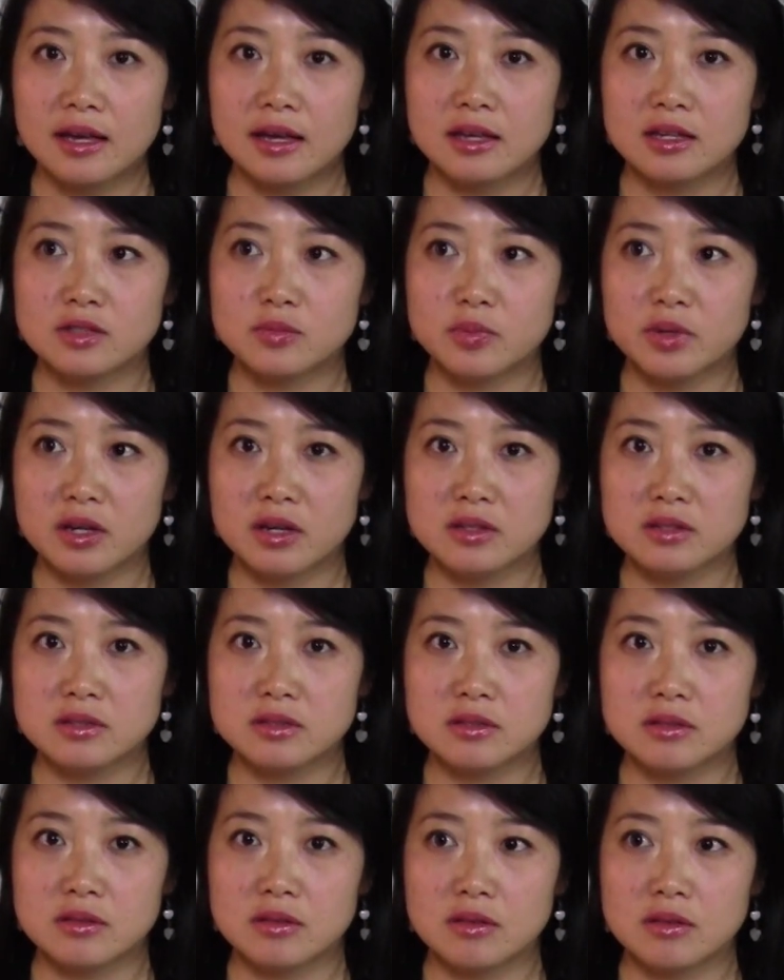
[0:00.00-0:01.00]
is
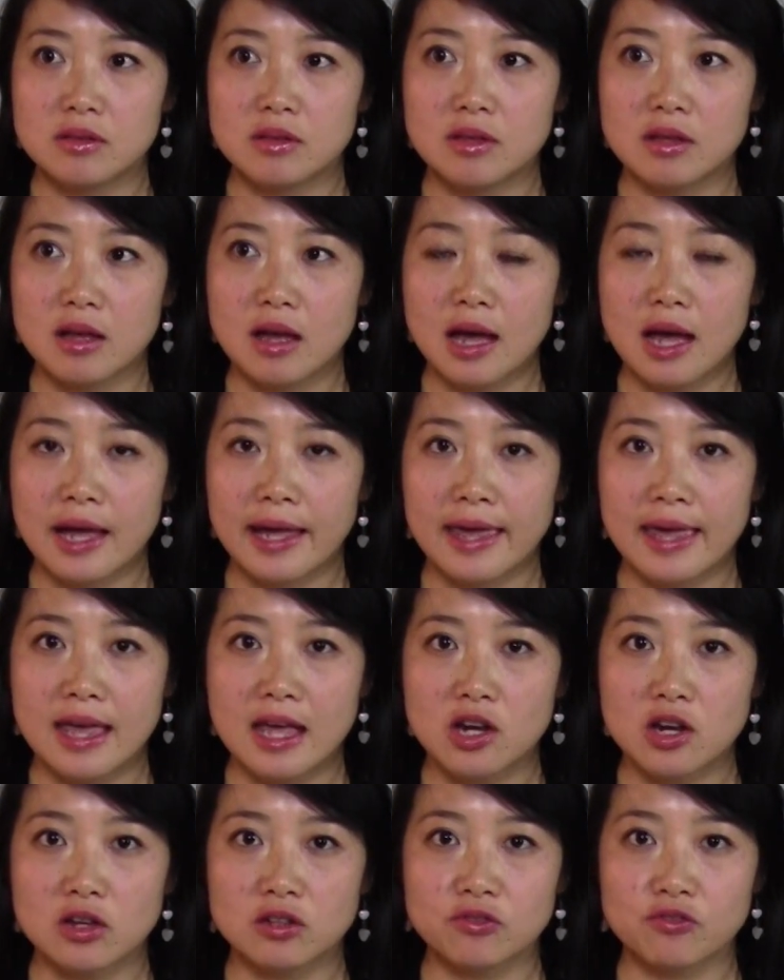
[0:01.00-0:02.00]
because I
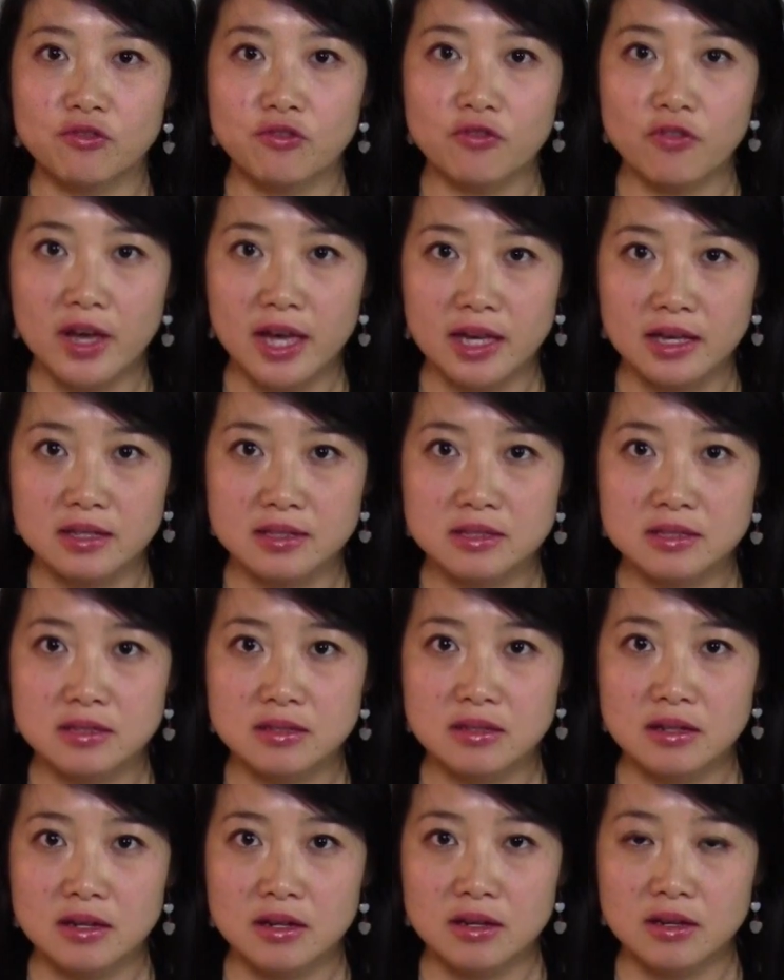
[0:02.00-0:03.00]
cannot face